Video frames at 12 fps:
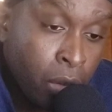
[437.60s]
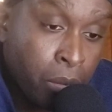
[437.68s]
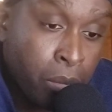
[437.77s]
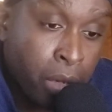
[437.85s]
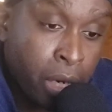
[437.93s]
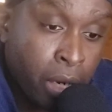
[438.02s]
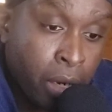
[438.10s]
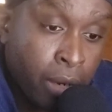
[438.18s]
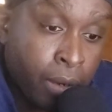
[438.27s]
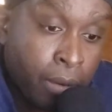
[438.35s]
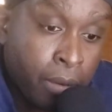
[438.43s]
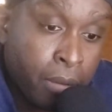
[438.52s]
But
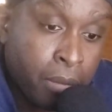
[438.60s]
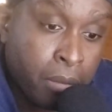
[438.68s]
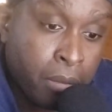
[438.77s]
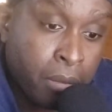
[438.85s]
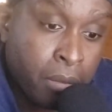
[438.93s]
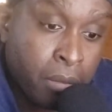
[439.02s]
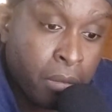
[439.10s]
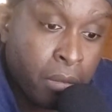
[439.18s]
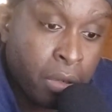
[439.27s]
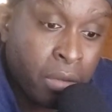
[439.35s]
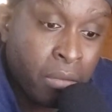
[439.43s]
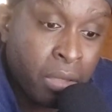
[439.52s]
um,
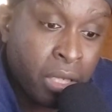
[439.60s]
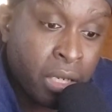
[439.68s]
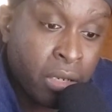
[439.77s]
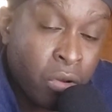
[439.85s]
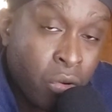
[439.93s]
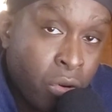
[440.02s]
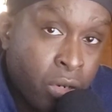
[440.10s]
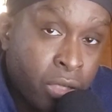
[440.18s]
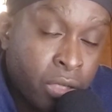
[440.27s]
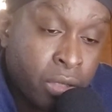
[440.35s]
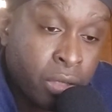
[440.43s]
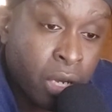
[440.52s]
but with the
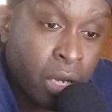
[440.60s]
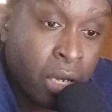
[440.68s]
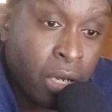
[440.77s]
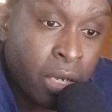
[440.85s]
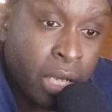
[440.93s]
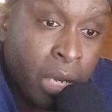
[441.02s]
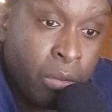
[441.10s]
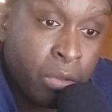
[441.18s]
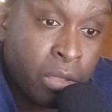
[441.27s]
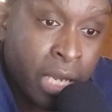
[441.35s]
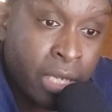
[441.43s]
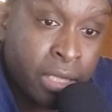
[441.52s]
course, uh, it
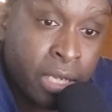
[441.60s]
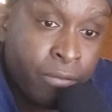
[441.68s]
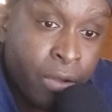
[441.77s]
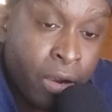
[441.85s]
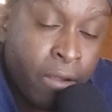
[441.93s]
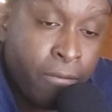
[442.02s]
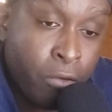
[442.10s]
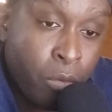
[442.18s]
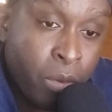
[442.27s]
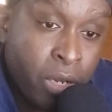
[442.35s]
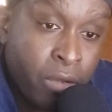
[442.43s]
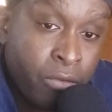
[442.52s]
was like I said, very
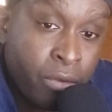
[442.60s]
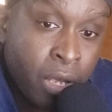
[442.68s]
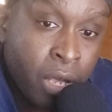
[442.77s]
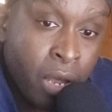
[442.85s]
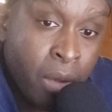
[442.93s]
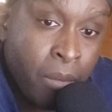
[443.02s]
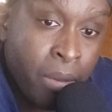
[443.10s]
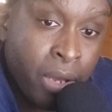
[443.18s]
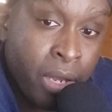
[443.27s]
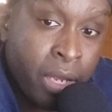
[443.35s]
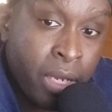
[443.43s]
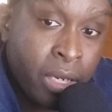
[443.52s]
informative,
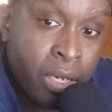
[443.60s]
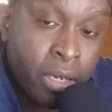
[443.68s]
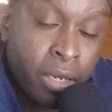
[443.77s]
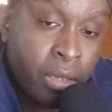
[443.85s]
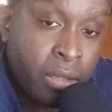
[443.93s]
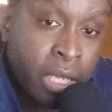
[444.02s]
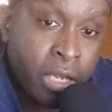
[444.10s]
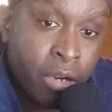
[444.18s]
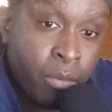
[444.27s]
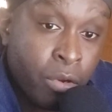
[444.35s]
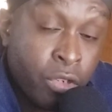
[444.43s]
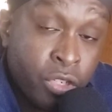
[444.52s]
but the
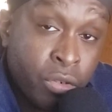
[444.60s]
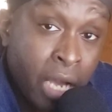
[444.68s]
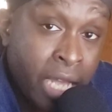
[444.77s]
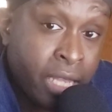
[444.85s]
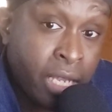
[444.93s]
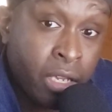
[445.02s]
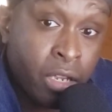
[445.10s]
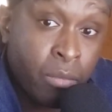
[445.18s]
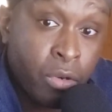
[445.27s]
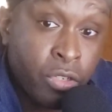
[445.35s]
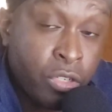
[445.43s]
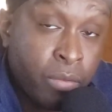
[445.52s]
commercial, I think the
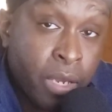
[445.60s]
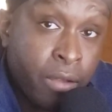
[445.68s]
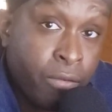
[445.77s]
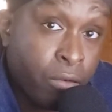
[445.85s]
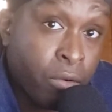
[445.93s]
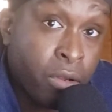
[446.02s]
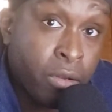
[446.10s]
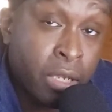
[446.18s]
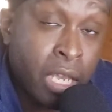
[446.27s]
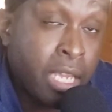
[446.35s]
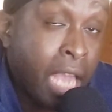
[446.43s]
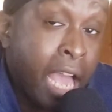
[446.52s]
commercial, man, for real,
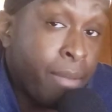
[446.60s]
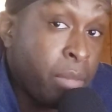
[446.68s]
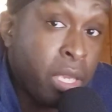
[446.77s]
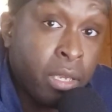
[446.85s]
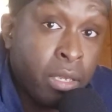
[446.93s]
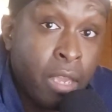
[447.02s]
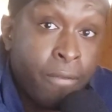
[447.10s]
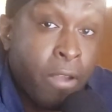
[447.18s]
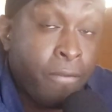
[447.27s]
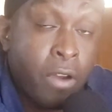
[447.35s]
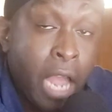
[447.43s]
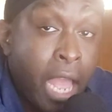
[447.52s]
got me. If,
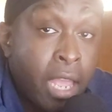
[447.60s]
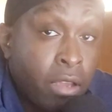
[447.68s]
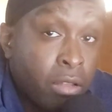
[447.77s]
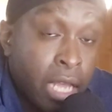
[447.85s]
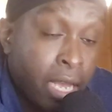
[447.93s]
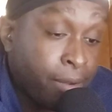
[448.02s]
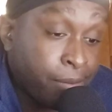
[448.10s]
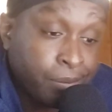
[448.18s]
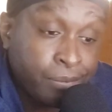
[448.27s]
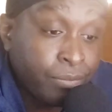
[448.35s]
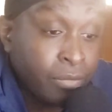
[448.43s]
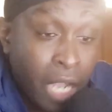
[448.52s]
if I ain't gonna lie,
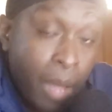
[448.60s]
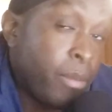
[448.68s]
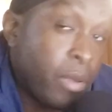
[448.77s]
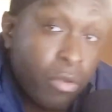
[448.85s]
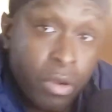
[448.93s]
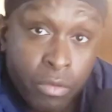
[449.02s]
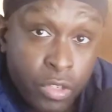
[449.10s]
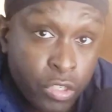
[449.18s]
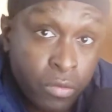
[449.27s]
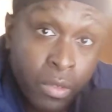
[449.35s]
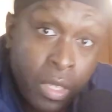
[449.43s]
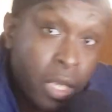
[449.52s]
I'm gonna be real with you.